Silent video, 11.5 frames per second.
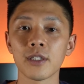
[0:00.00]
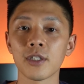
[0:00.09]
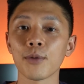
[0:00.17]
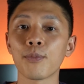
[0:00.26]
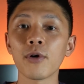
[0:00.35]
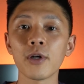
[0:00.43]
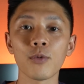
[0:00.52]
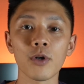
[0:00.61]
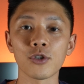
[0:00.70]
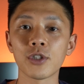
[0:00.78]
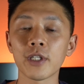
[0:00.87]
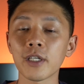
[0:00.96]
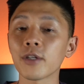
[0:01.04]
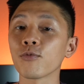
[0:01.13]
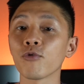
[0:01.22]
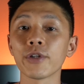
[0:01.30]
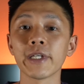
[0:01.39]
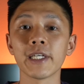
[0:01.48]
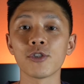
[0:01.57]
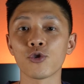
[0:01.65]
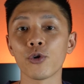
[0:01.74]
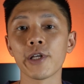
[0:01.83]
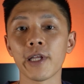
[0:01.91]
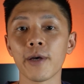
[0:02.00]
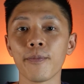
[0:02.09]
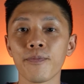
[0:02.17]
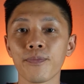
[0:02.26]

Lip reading: to the point where she couldn't really enjoy them.